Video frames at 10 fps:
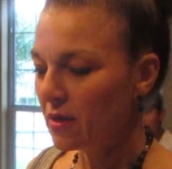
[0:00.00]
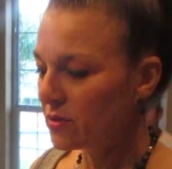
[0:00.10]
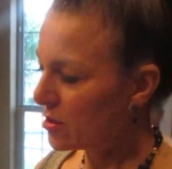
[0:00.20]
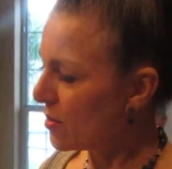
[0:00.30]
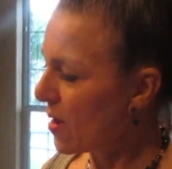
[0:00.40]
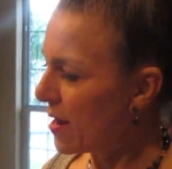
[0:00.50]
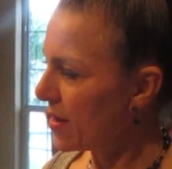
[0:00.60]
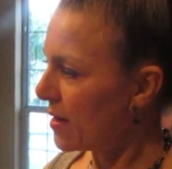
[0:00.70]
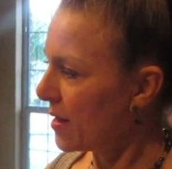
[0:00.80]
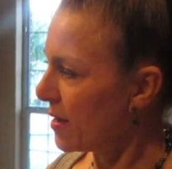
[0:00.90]
So
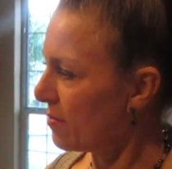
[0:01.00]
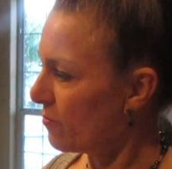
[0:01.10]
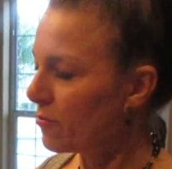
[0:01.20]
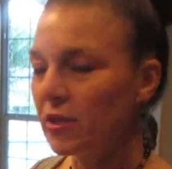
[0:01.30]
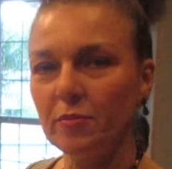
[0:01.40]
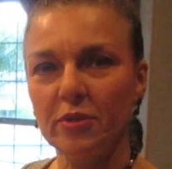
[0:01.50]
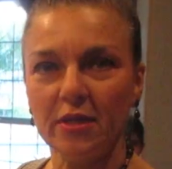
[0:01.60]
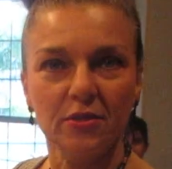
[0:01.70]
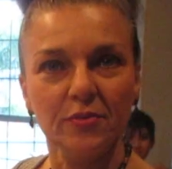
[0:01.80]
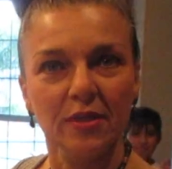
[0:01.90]
I am really
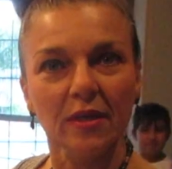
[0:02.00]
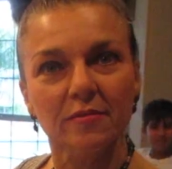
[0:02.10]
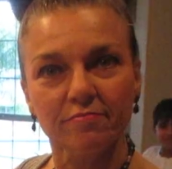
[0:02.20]
pleased with it.